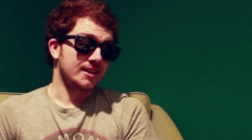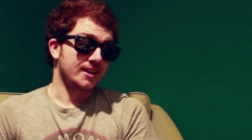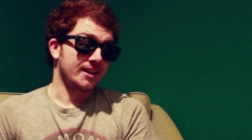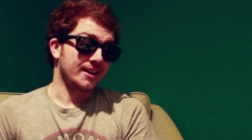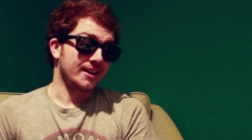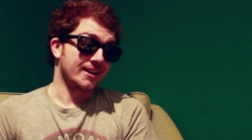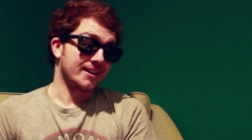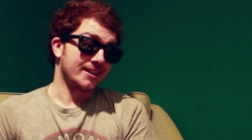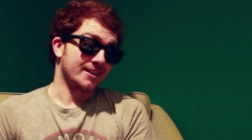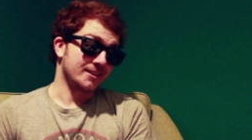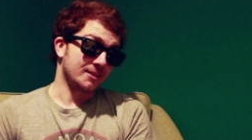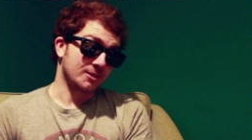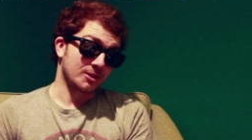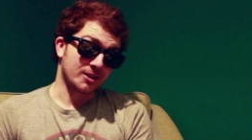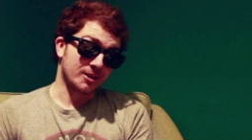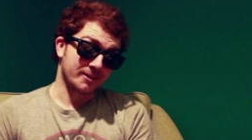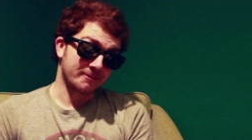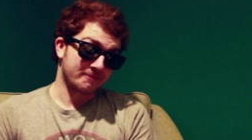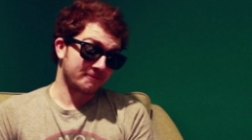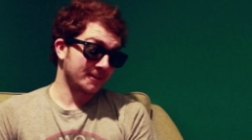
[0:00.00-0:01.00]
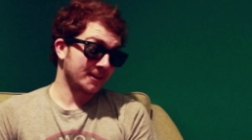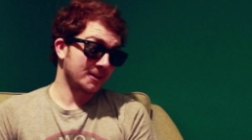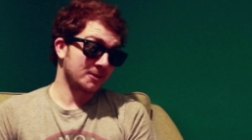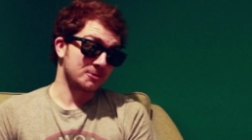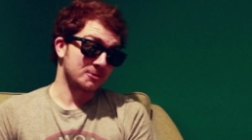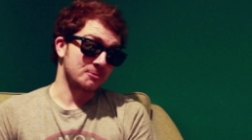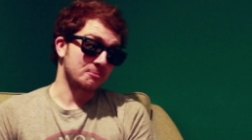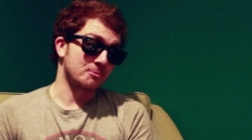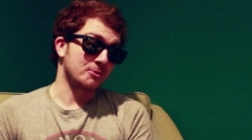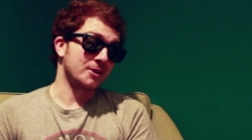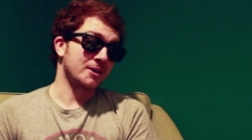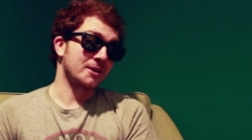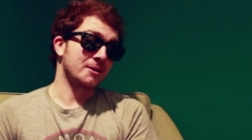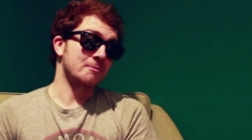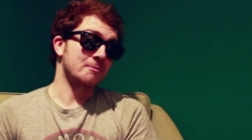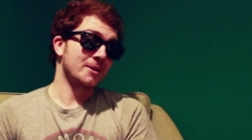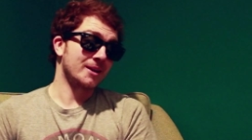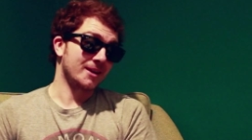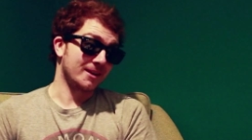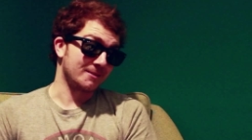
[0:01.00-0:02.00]
and a lot of fingers pointed at
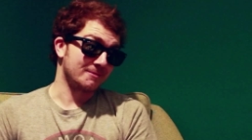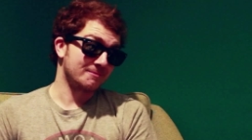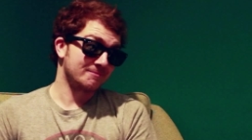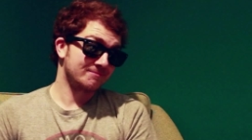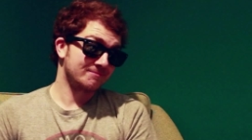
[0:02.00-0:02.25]
me